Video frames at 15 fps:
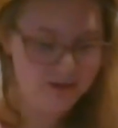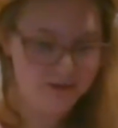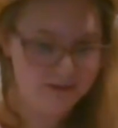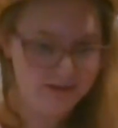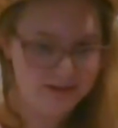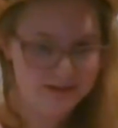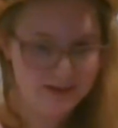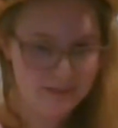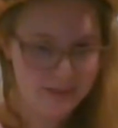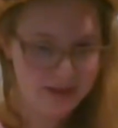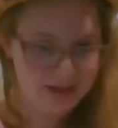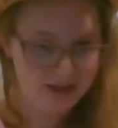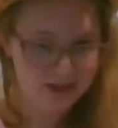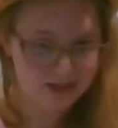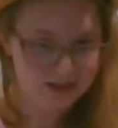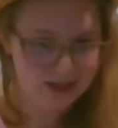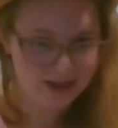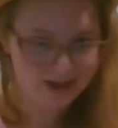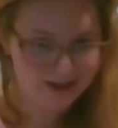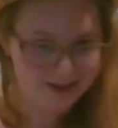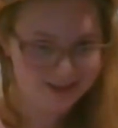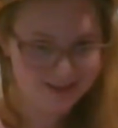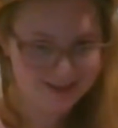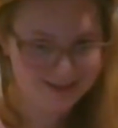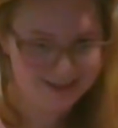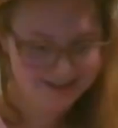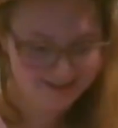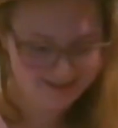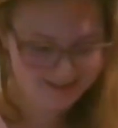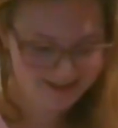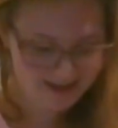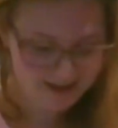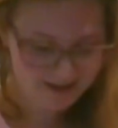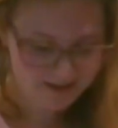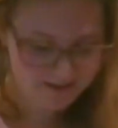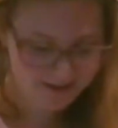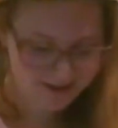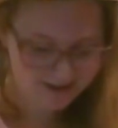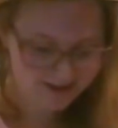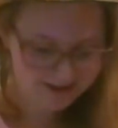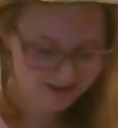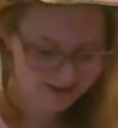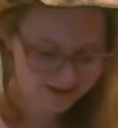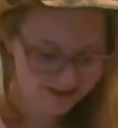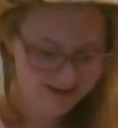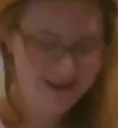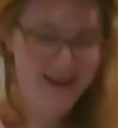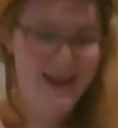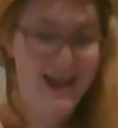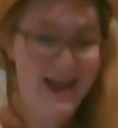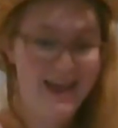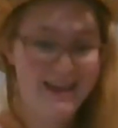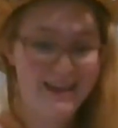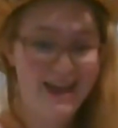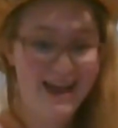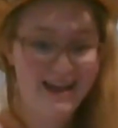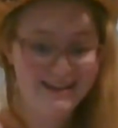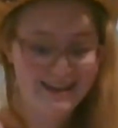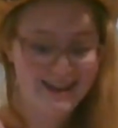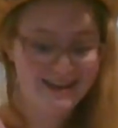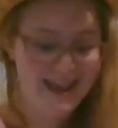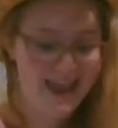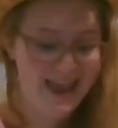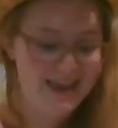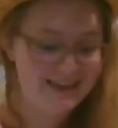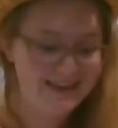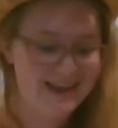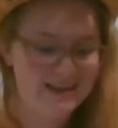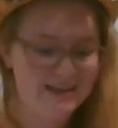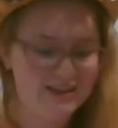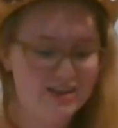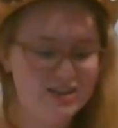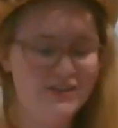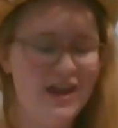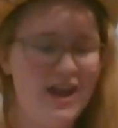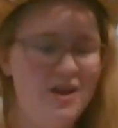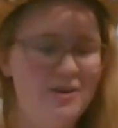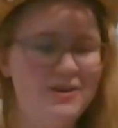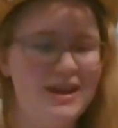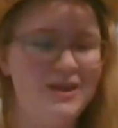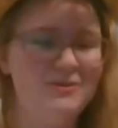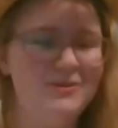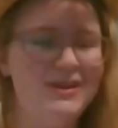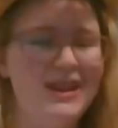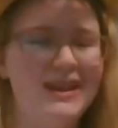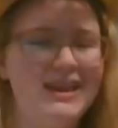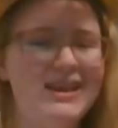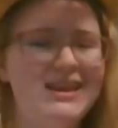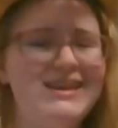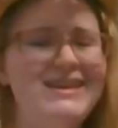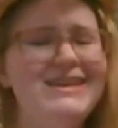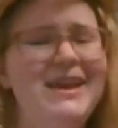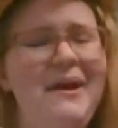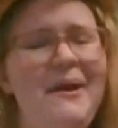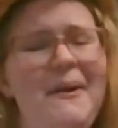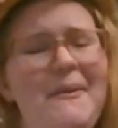of the yummy little suckers, which I got and ate and devoured and was like, yum!